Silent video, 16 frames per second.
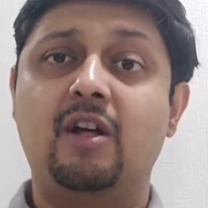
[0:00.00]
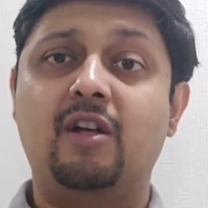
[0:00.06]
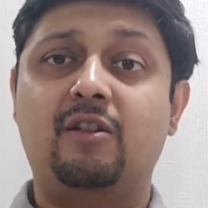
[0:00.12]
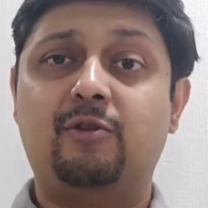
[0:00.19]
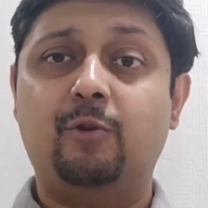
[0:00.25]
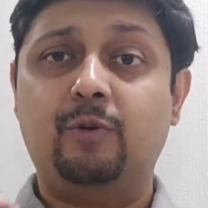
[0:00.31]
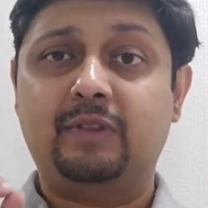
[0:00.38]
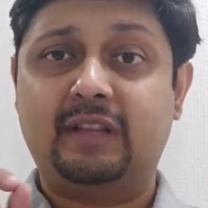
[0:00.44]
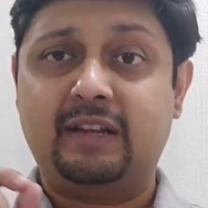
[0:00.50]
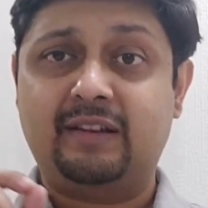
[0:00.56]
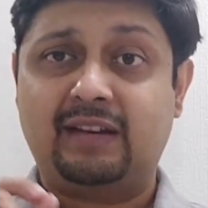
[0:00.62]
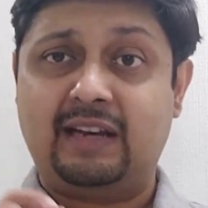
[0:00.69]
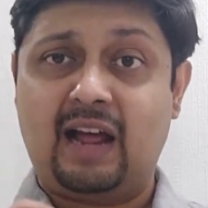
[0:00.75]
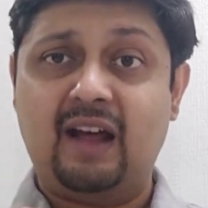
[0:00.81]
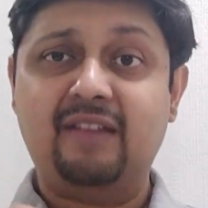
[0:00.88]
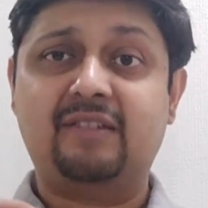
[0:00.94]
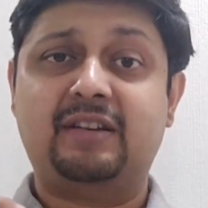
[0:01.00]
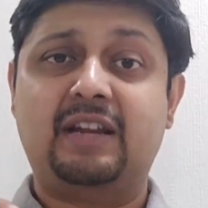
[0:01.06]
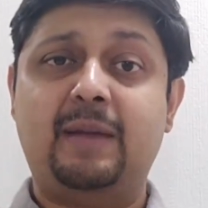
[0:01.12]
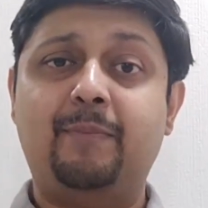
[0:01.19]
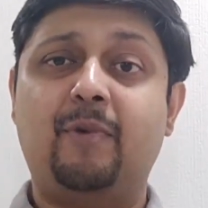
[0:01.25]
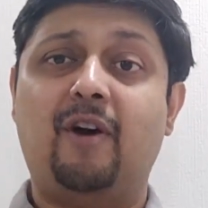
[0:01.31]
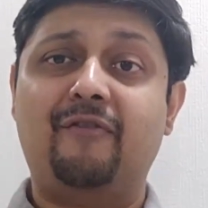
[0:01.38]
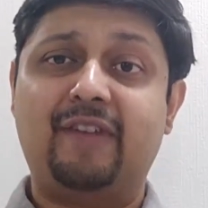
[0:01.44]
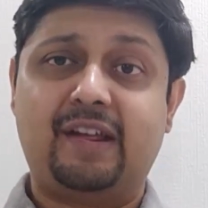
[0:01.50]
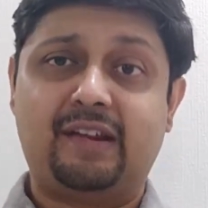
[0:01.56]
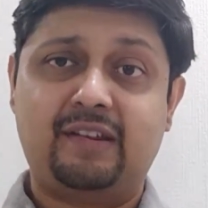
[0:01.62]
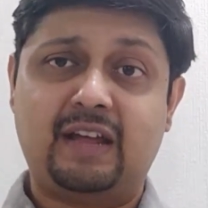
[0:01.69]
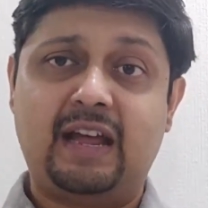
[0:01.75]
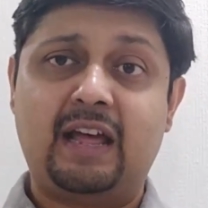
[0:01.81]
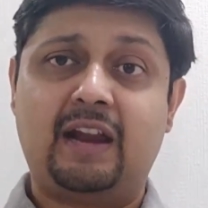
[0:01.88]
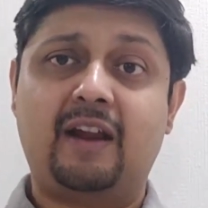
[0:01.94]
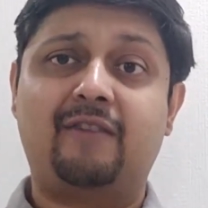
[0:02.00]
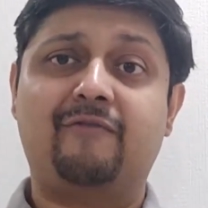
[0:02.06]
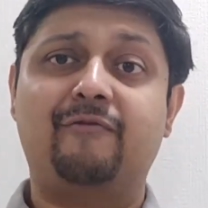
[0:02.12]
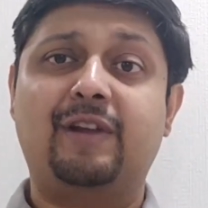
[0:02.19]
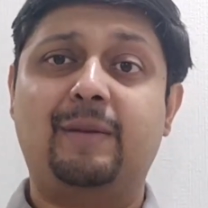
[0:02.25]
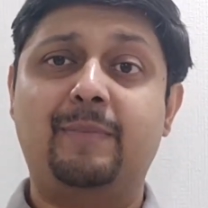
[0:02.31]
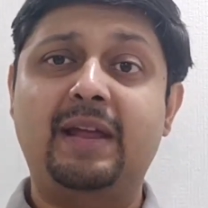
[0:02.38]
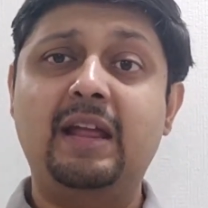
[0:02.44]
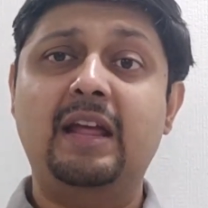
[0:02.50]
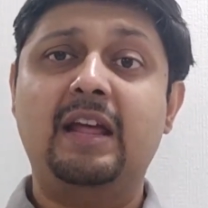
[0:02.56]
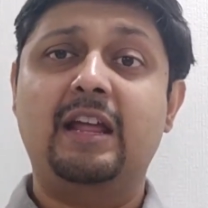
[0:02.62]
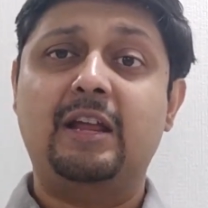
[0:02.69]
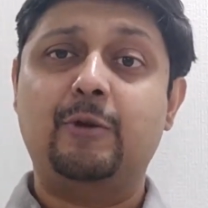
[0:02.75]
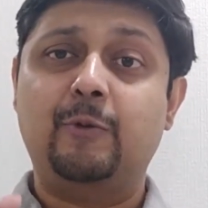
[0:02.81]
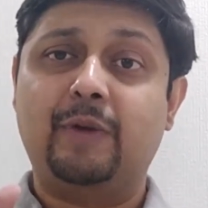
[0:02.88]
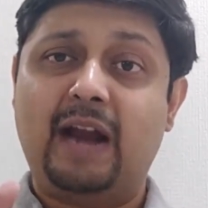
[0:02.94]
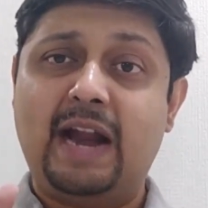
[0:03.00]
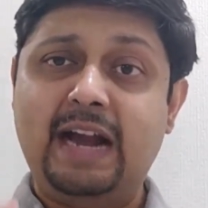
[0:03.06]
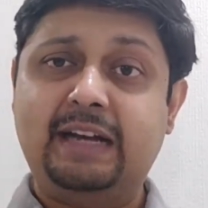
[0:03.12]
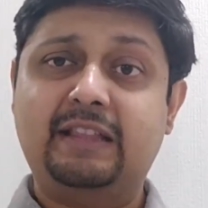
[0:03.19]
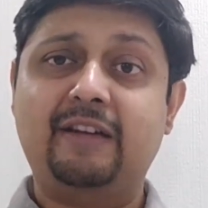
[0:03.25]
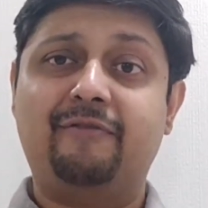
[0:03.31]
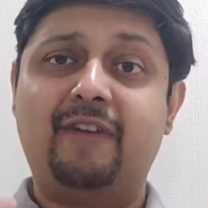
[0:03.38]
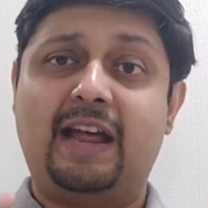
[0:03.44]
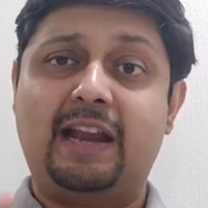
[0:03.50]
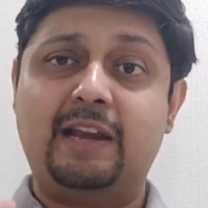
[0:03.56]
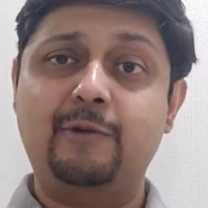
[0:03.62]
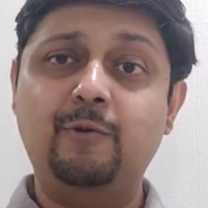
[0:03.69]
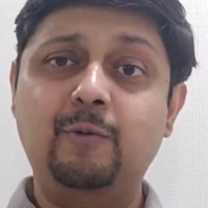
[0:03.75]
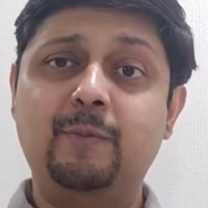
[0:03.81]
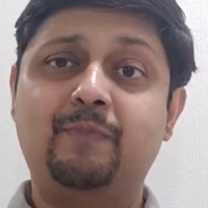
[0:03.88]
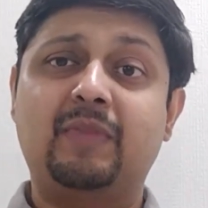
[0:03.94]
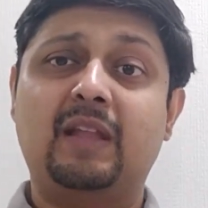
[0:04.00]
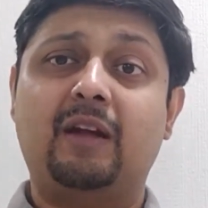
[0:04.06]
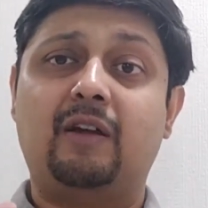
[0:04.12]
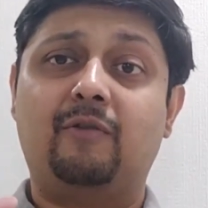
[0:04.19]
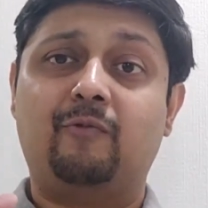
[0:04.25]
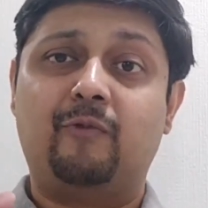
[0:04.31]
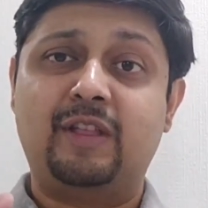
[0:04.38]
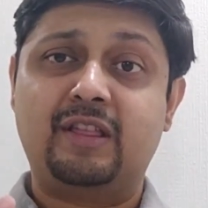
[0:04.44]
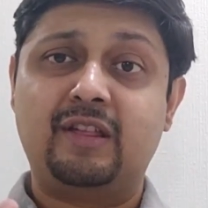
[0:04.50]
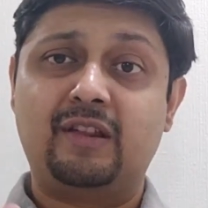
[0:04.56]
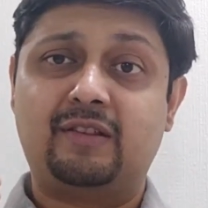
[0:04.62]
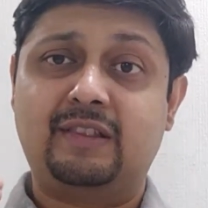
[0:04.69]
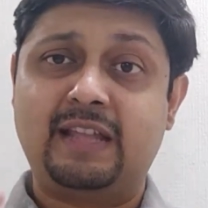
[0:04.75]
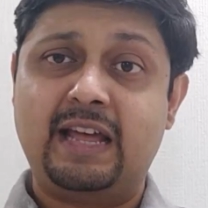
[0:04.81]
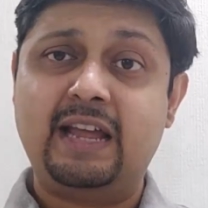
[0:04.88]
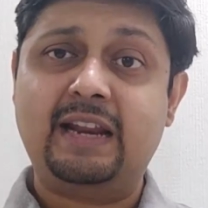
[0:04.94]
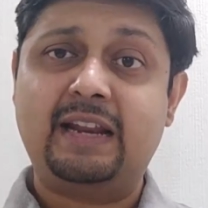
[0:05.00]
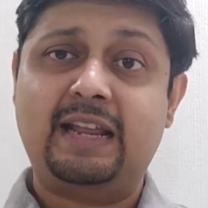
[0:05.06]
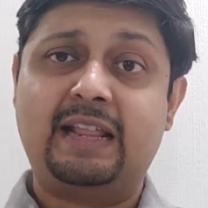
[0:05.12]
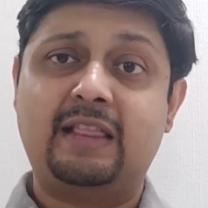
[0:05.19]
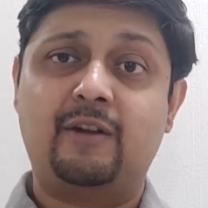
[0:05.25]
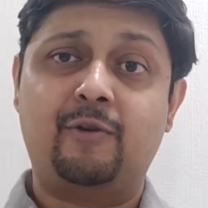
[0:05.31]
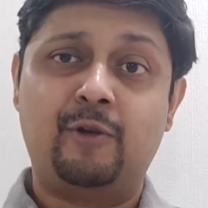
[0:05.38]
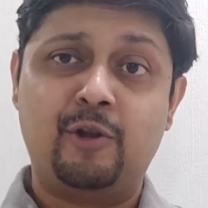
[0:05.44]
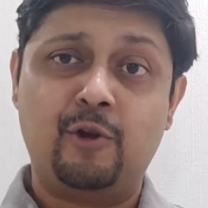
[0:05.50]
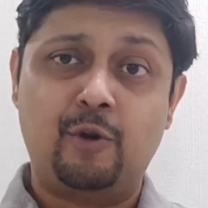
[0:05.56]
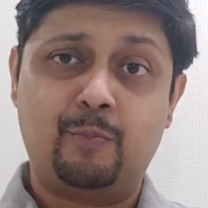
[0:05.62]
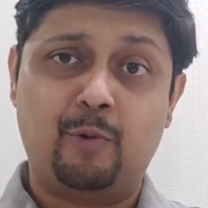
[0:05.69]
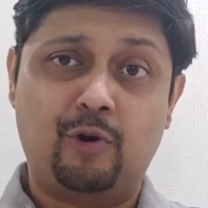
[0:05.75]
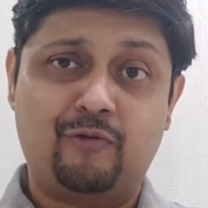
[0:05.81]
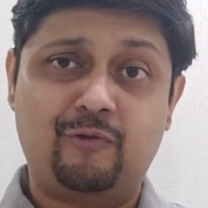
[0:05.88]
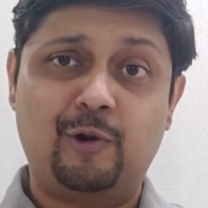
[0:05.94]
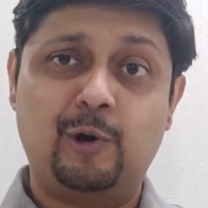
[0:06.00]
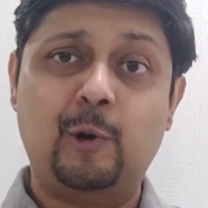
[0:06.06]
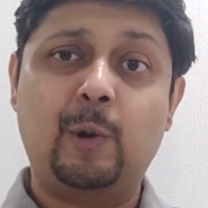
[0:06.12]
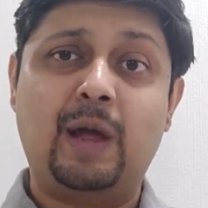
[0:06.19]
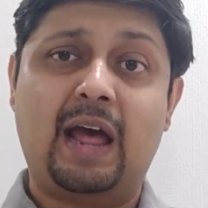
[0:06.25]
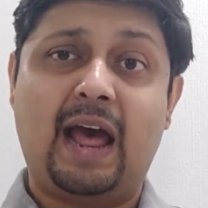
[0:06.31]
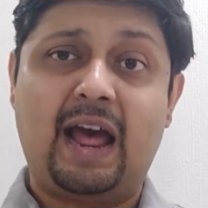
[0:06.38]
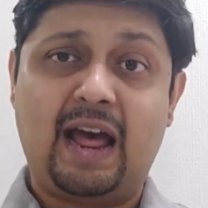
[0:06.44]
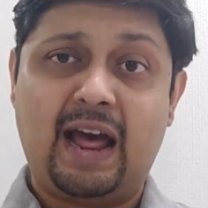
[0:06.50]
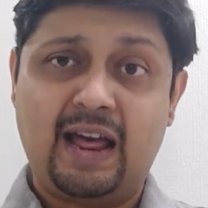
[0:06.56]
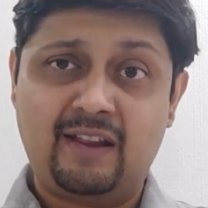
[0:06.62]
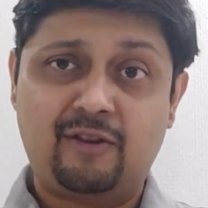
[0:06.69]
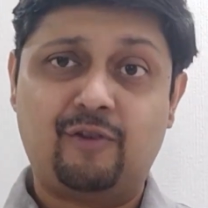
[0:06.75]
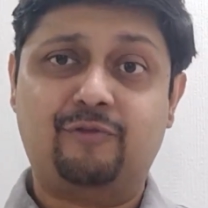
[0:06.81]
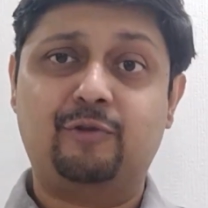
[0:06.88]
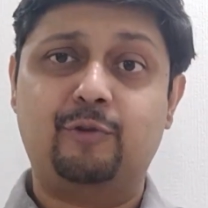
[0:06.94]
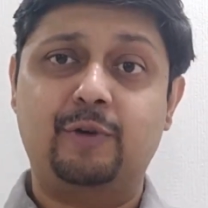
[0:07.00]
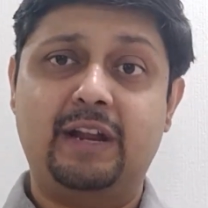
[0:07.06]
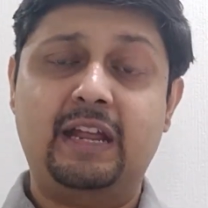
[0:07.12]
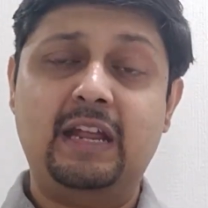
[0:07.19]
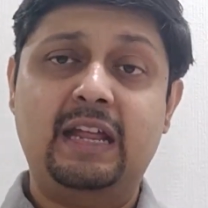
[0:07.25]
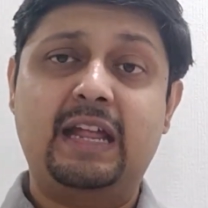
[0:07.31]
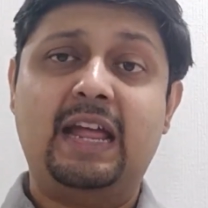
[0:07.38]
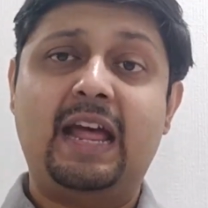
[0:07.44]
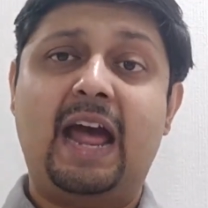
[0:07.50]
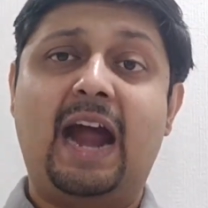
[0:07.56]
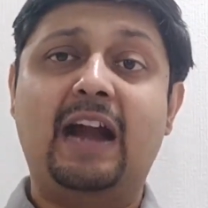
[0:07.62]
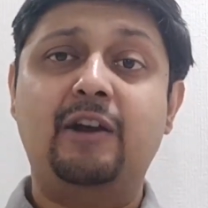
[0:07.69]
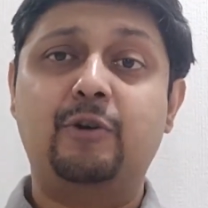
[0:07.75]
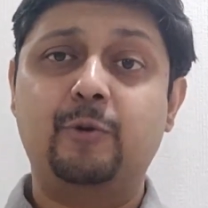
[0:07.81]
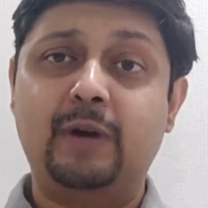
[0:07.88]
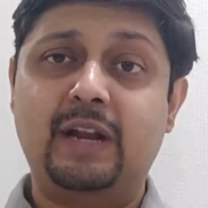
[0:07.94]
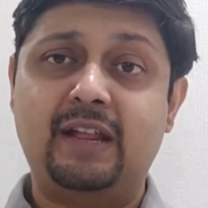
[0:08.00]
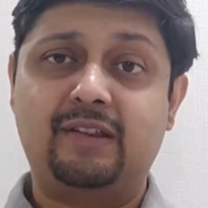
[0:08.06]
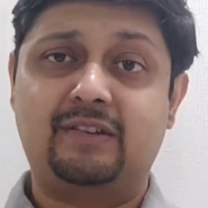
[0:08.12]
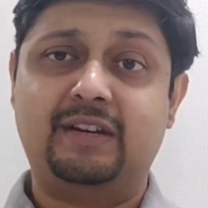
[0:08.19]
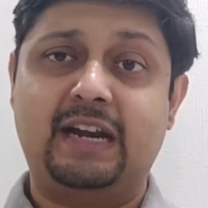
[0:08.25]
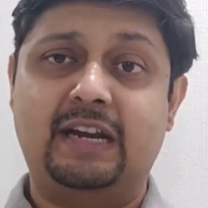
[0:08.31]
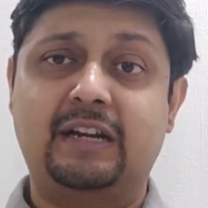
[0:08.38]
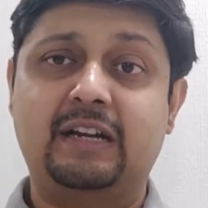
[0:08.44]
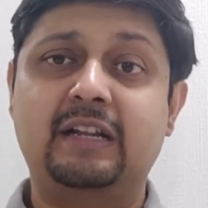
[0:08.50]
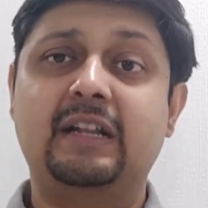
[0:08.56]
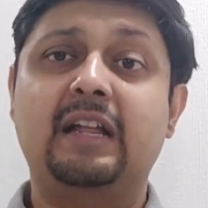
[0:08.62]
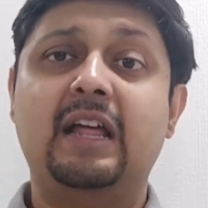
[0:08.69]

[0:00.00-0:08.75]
So this last step of XIRR will be you write the value which is there in your portfolio as of today and today's date.